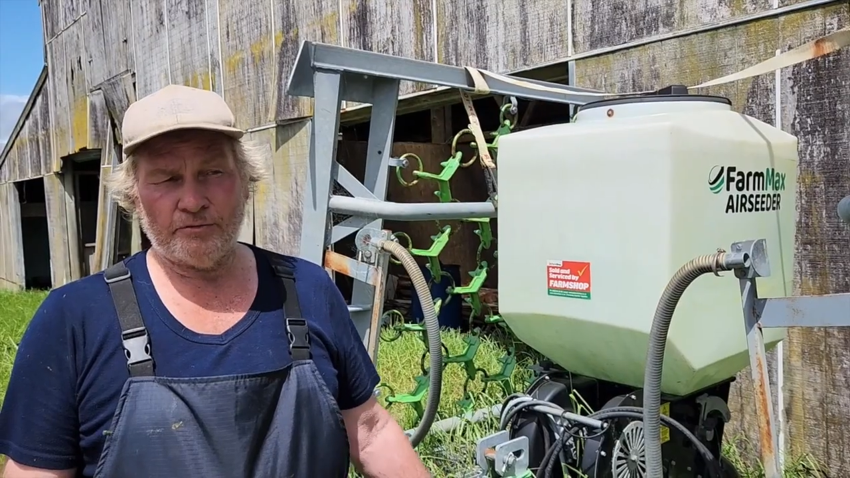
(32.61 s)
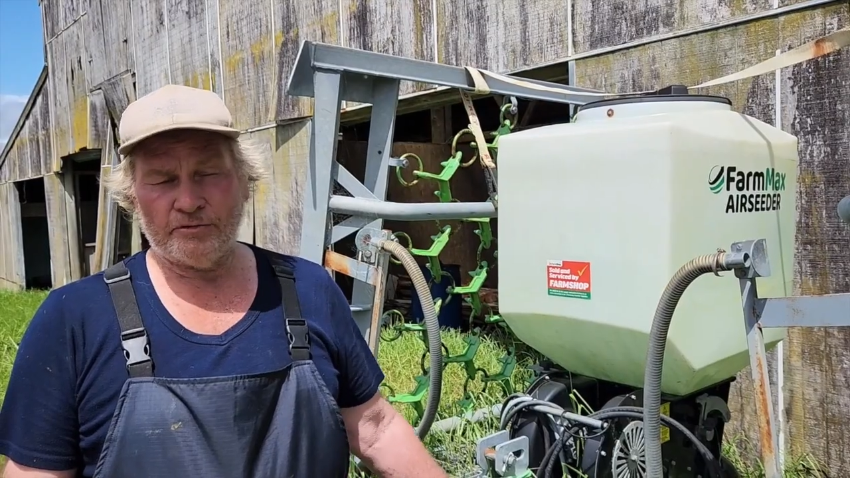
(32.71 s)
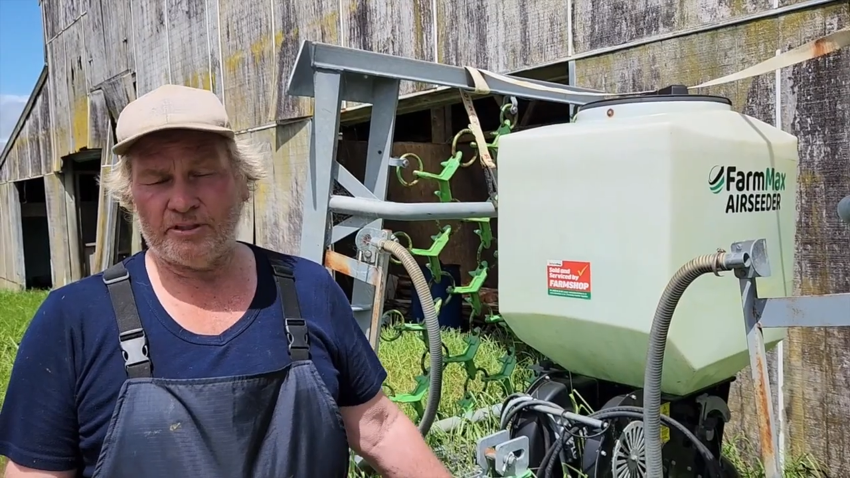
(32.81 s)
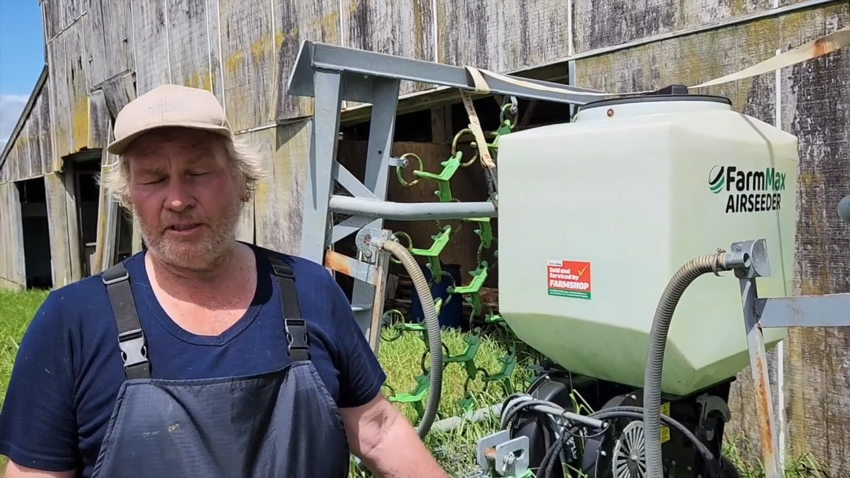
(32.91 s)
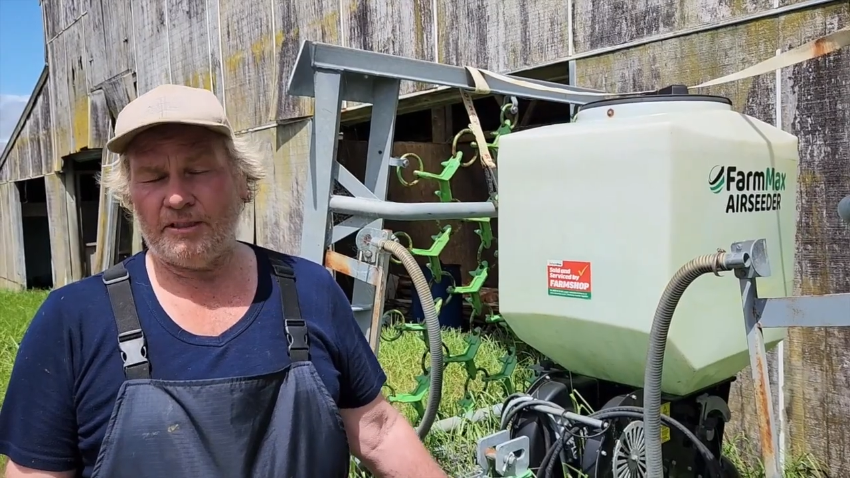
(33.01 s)
for
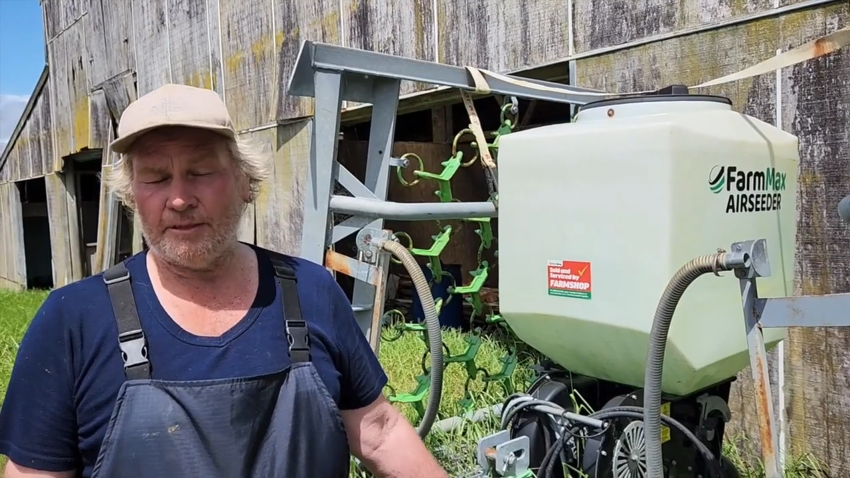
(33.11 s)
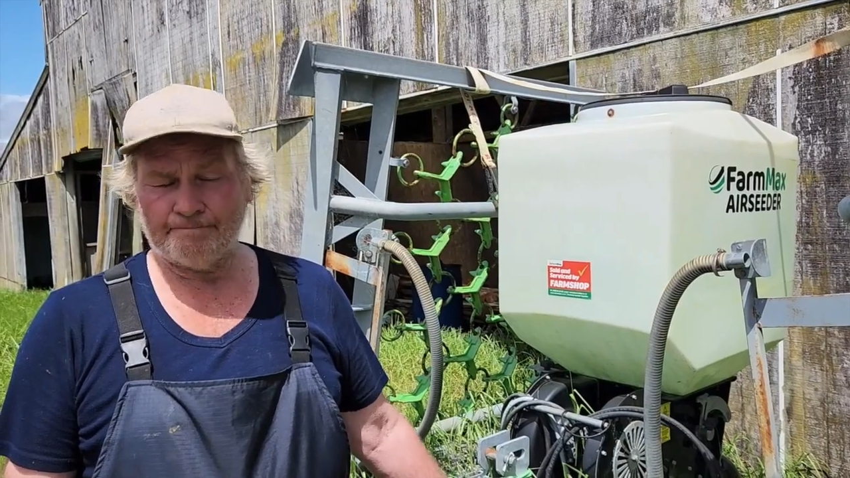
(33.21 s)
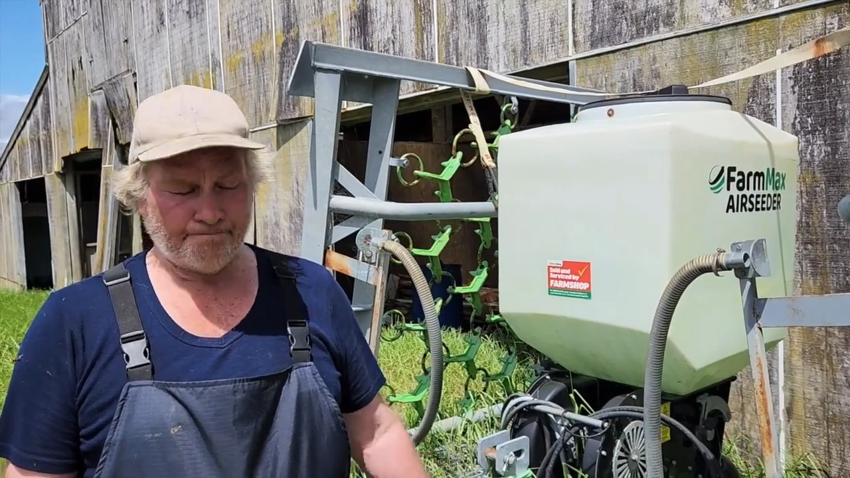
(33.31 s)
seeding,